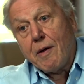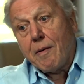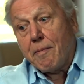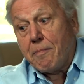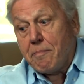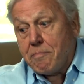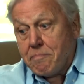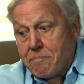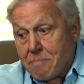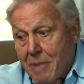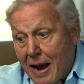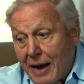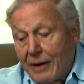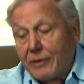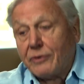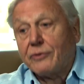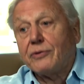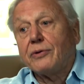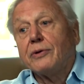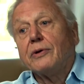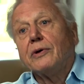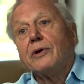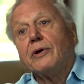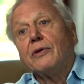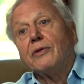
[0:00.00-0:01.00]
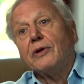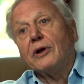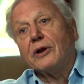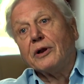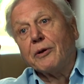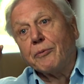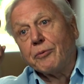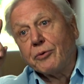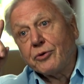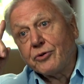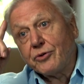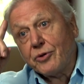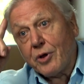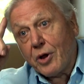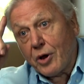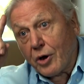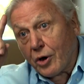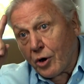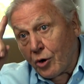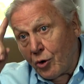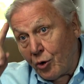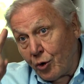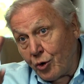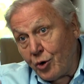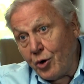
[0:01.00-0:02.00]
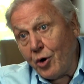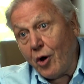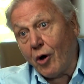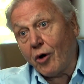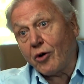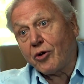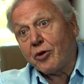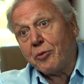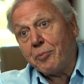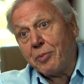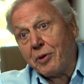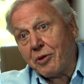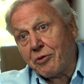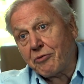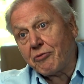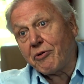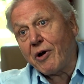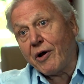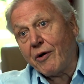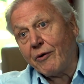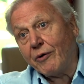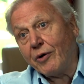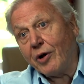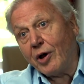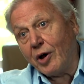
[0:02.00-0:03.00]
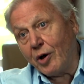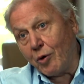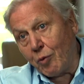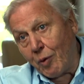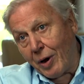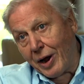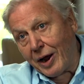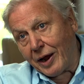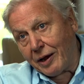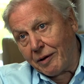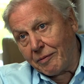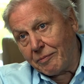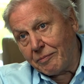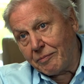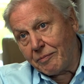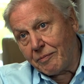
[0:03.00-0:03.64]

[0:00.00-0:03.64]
meant that it could not be thrown away.